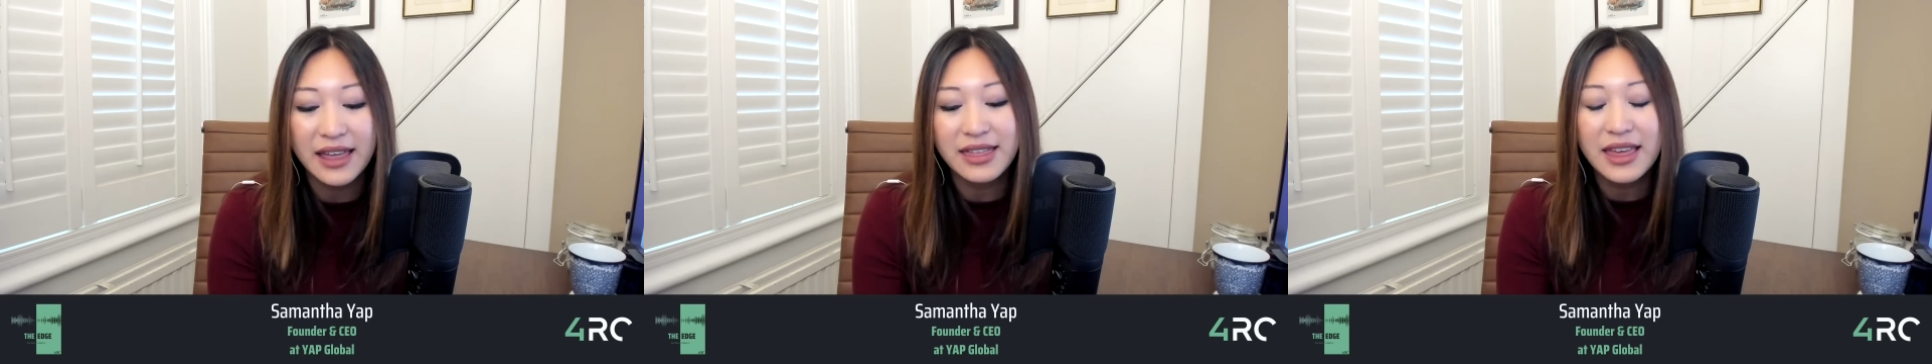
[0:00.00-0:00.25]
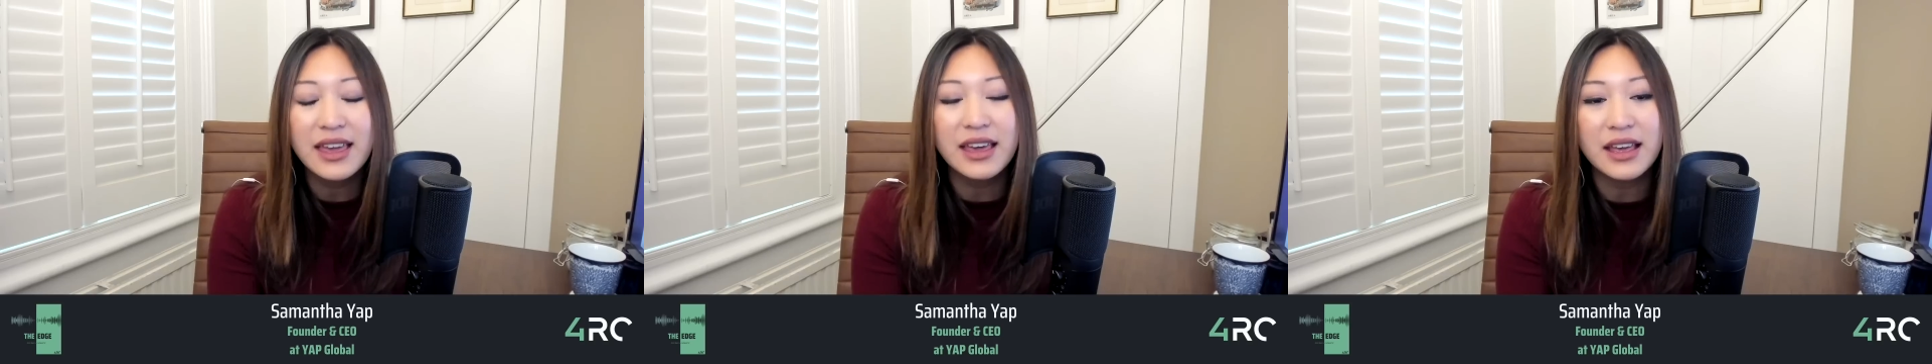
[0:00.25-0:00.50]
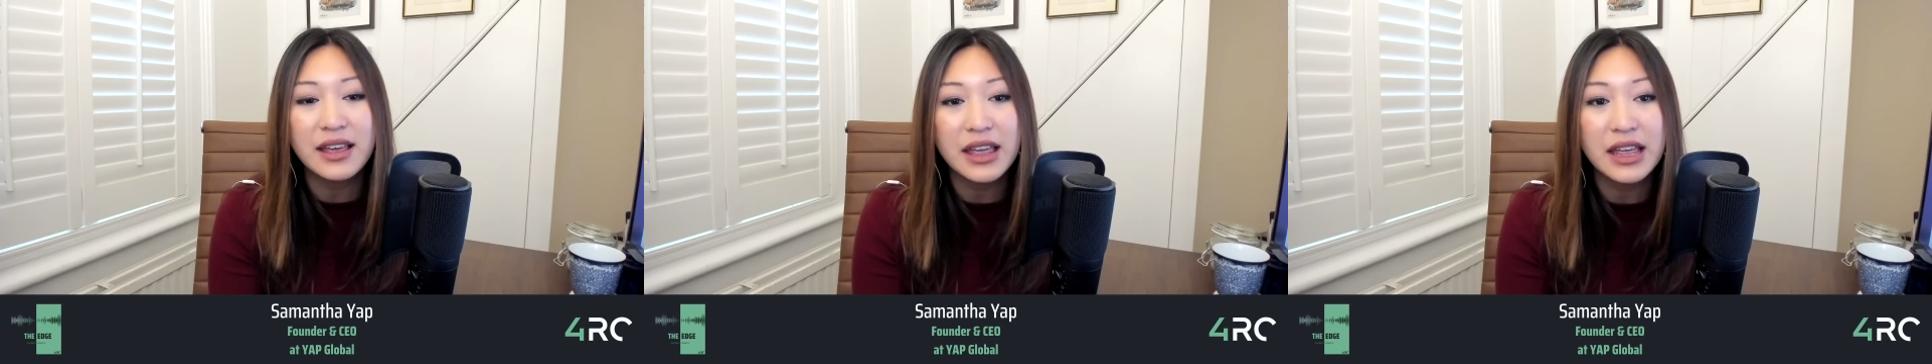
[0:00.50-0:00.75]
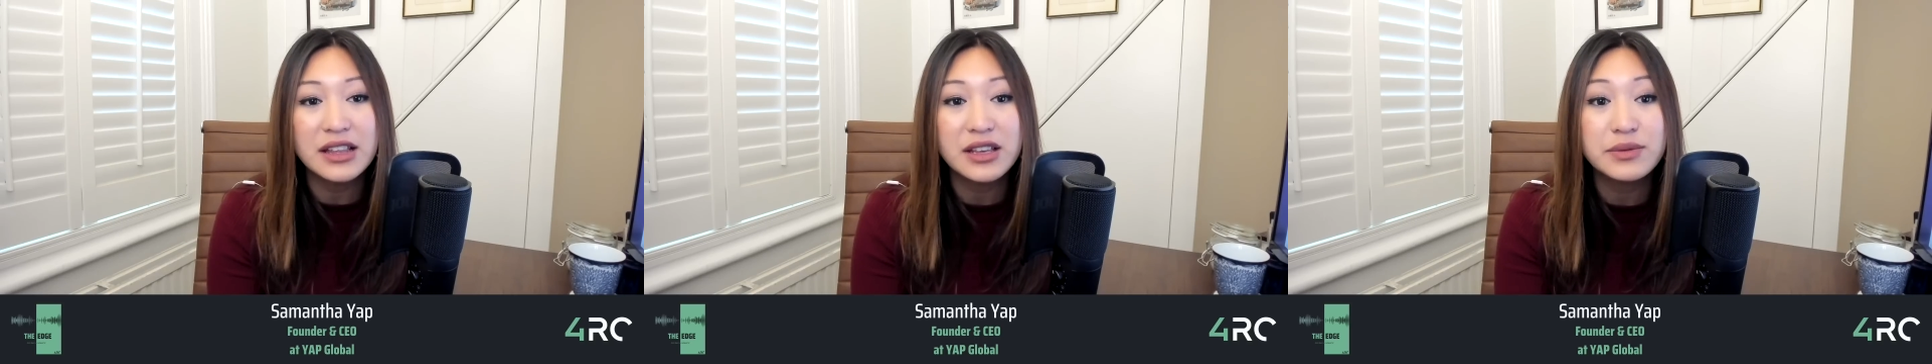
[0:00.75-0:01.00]
think
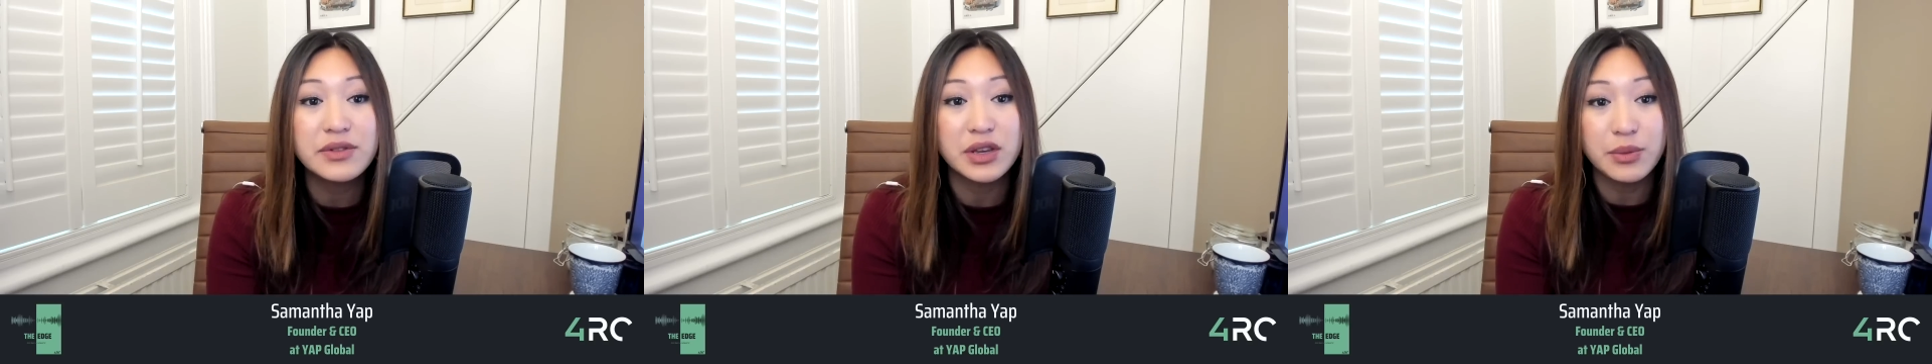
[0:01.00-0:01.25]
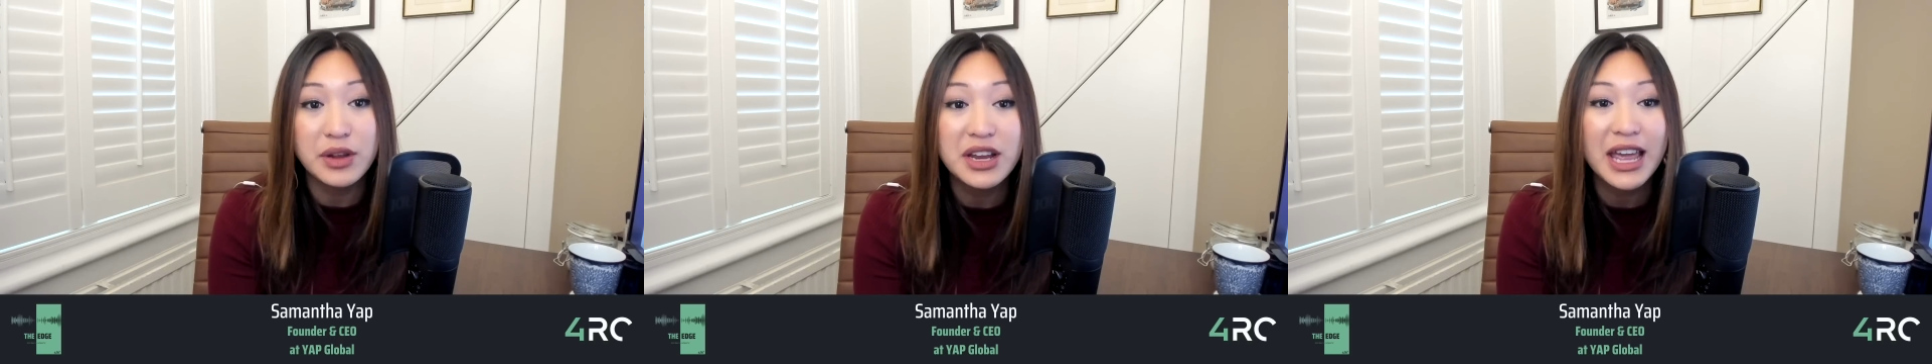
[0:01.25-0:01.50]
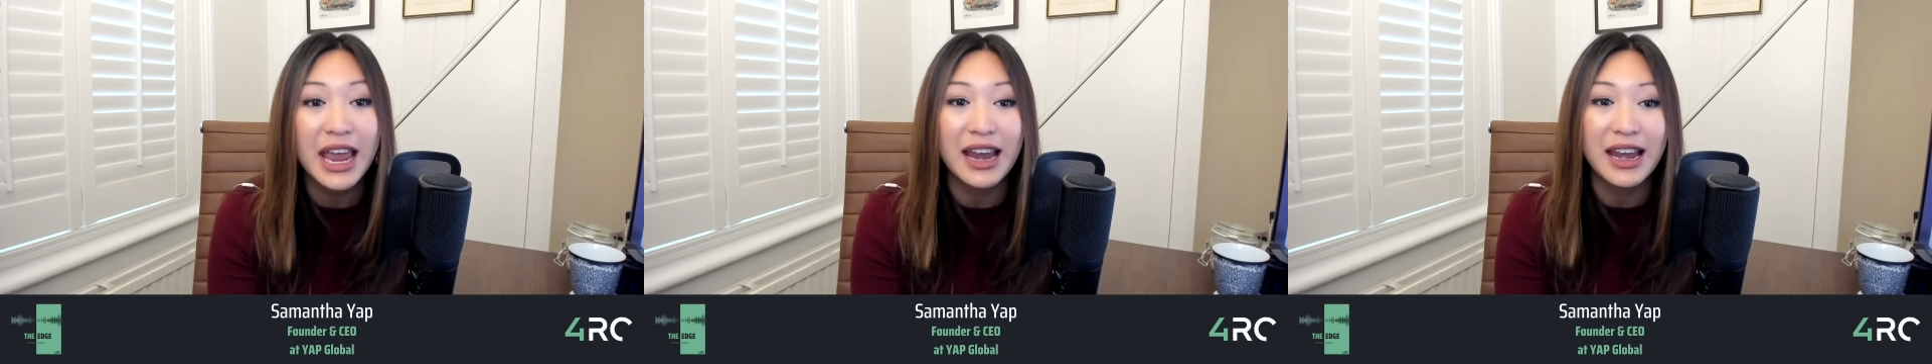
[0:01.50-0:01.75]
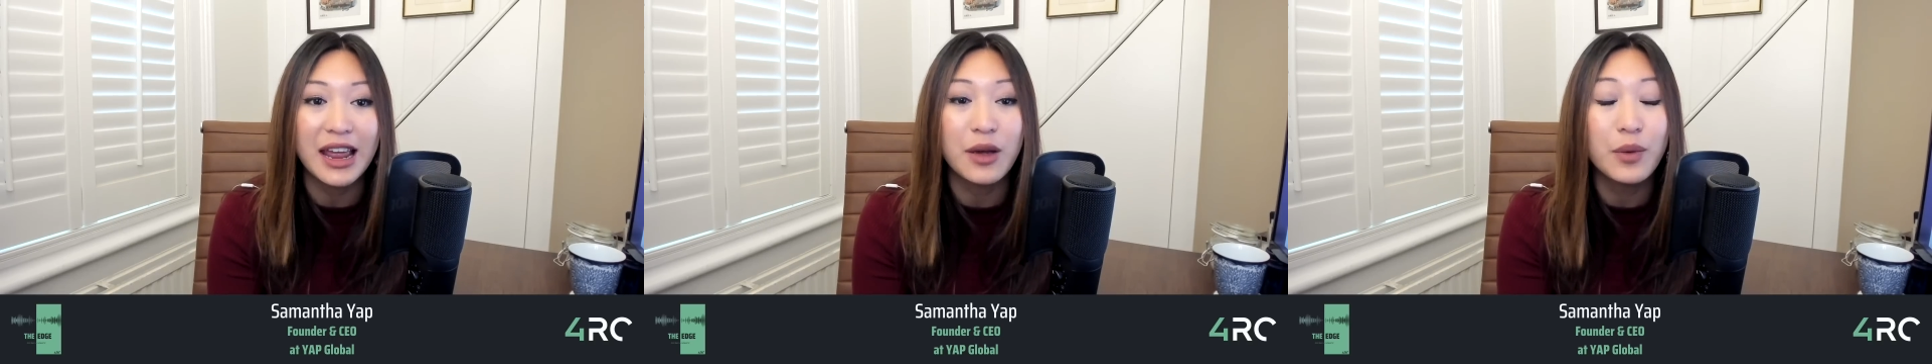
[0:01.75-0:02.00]
in terms of
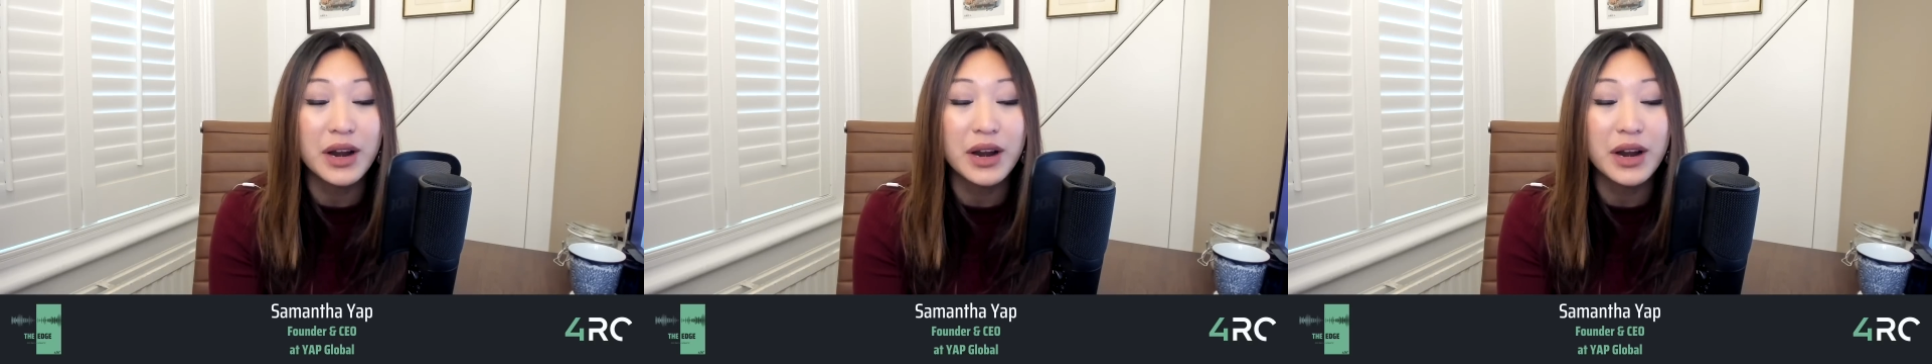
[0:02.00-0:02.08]
communicating,